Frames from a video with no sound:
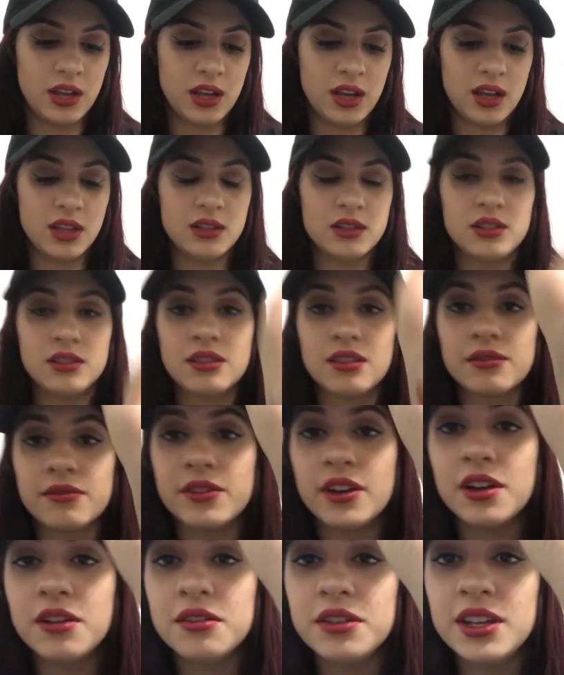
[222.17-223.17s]
And it's
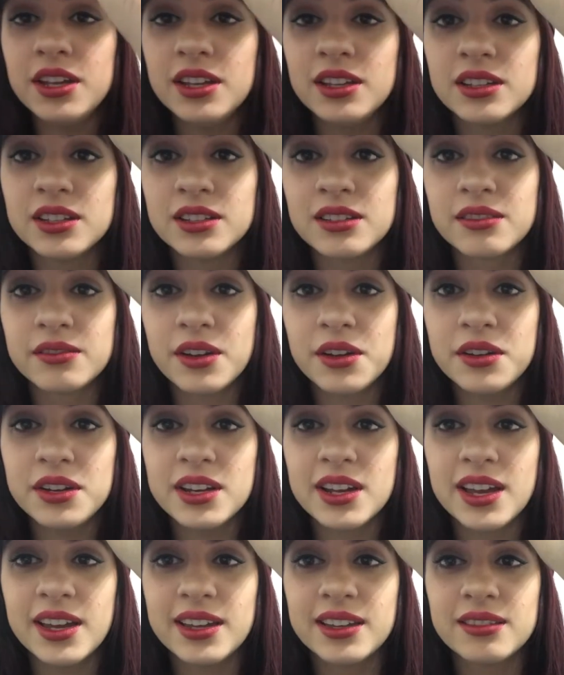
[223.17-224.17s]
very
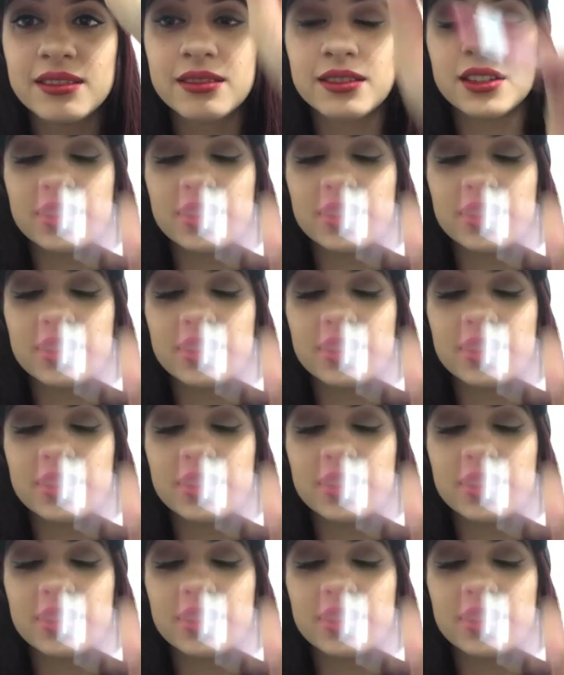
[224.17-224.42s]
nice.